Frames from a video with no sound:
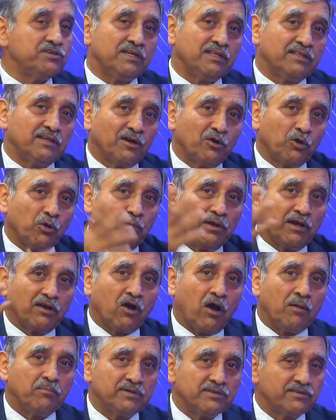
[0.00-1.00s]
the global
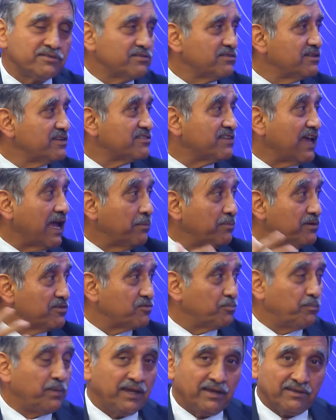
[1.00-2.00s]
commons, the
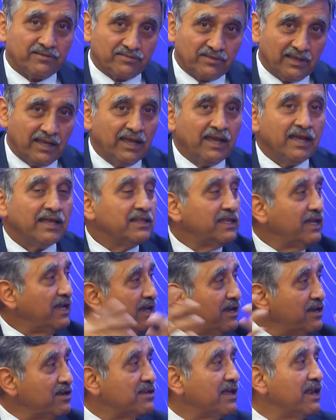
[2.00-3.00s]
cyberspace, the
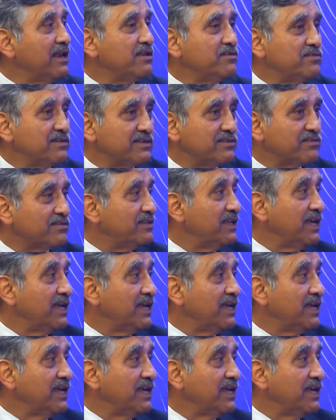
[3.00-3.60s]
intelligence, the